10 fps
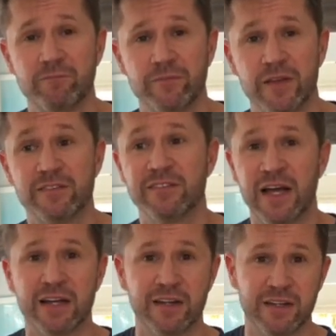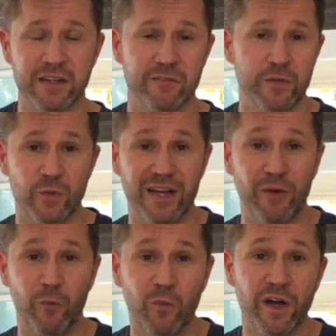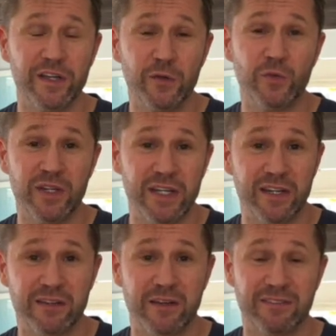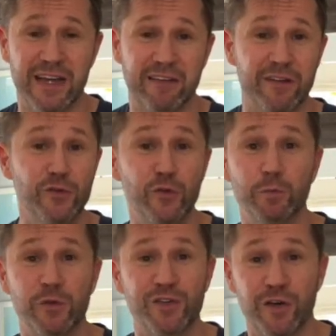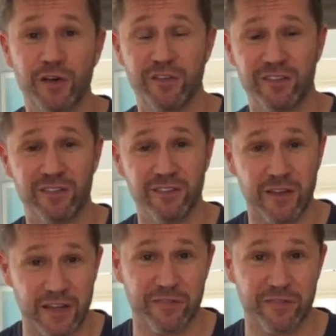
it's not going to give you what you need to have a supercharged life.